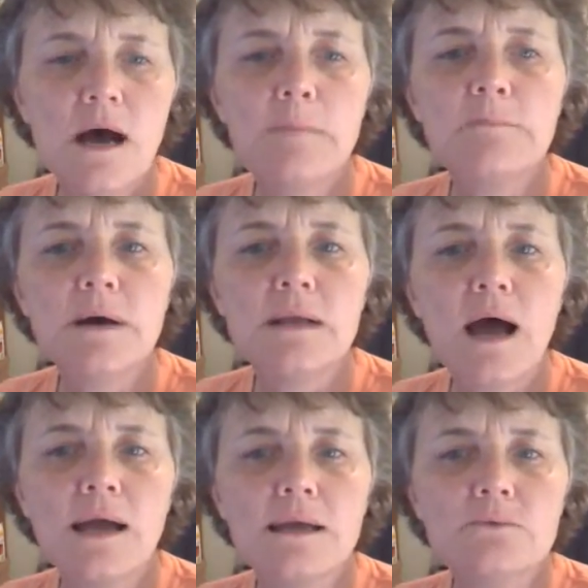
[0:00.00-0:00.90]
But
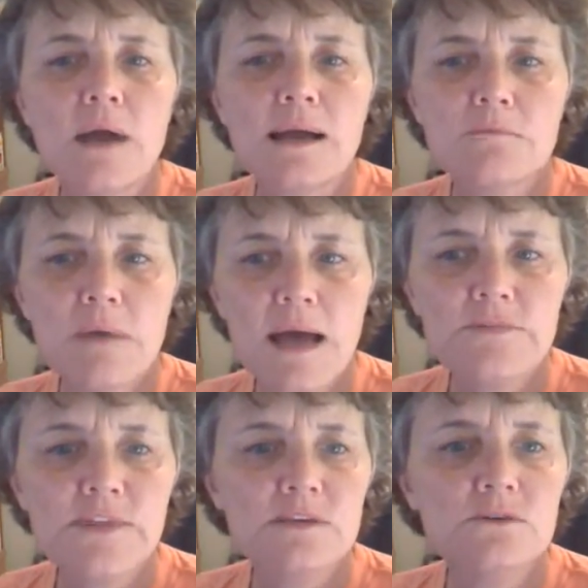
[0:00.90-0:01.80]
I
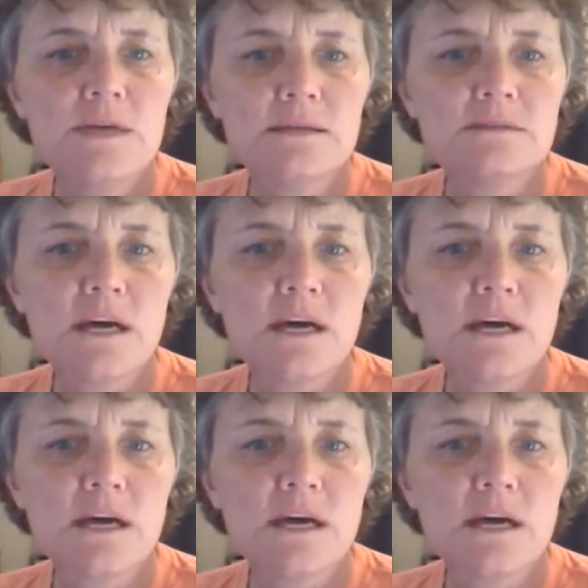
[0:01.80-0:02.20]
recommend that you get in